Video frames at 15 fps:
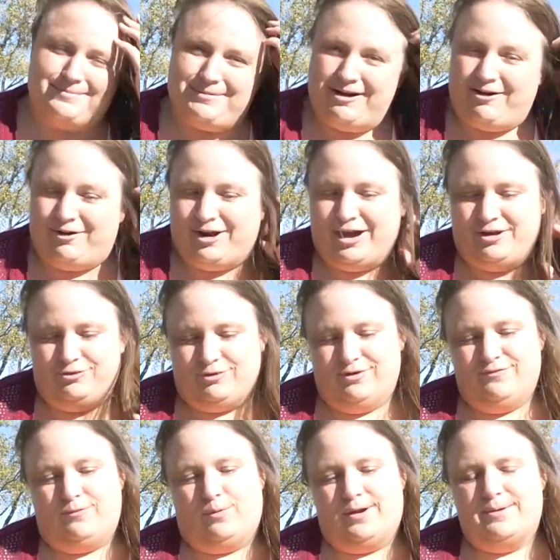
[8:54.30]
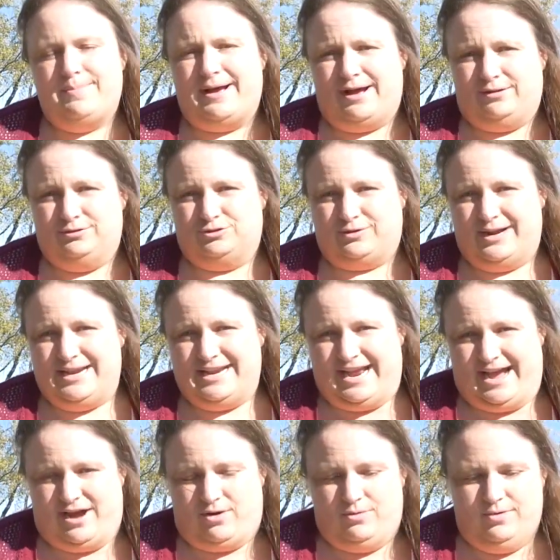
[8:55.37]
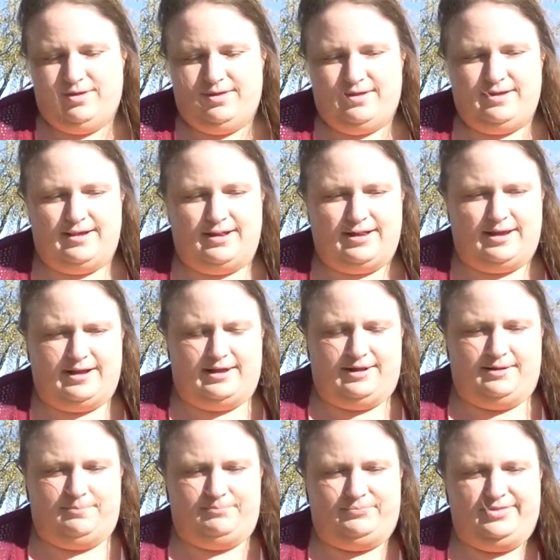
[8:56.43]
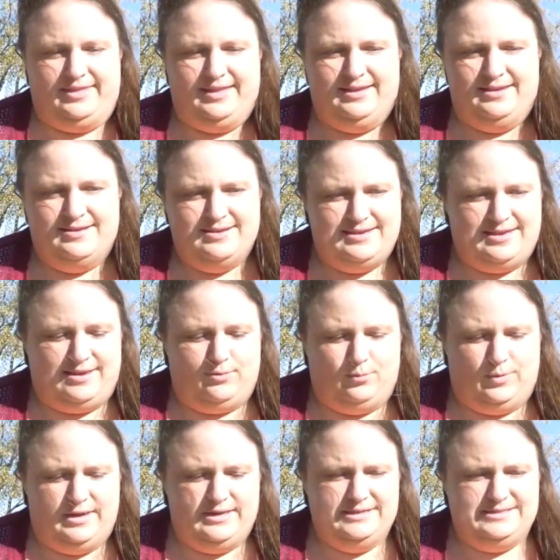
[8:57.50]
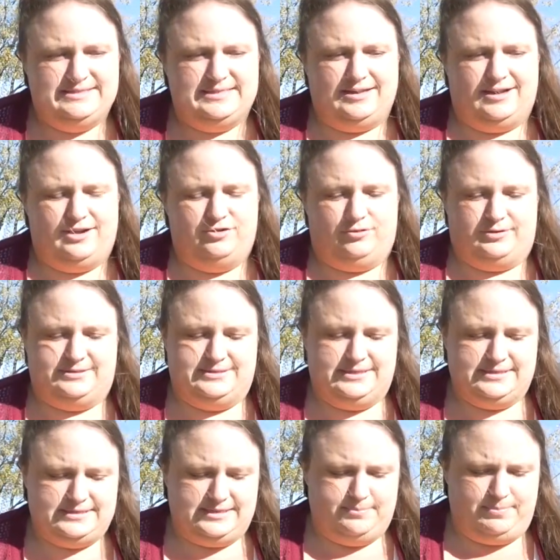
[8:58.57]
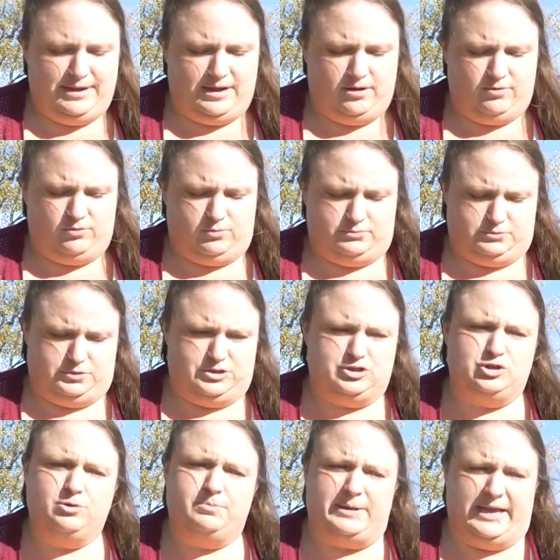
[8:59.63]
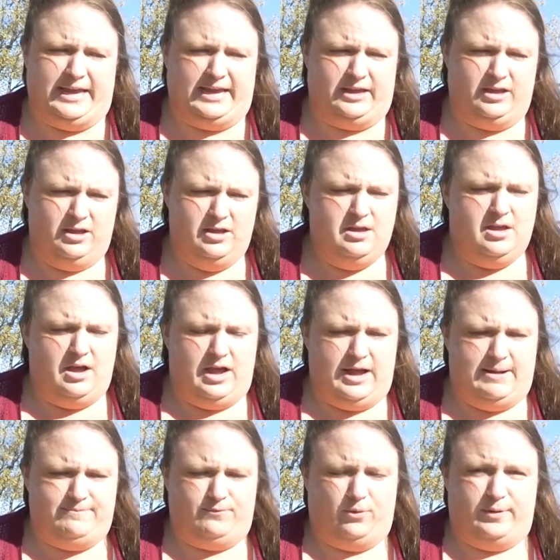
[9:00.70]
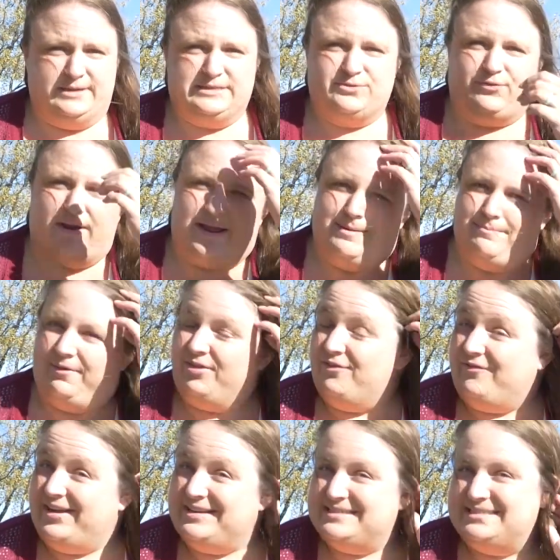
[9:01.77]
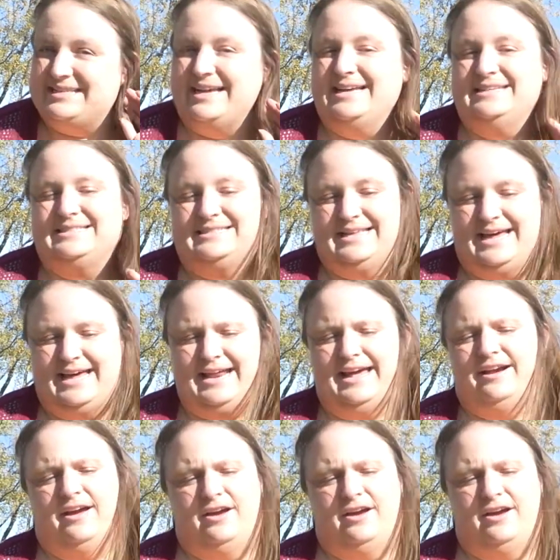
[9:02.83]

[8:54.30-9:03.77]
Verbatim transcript: about 140 pounds right now. Um, he was 160 pounds, which was too big um, for his frame, but the vet says that at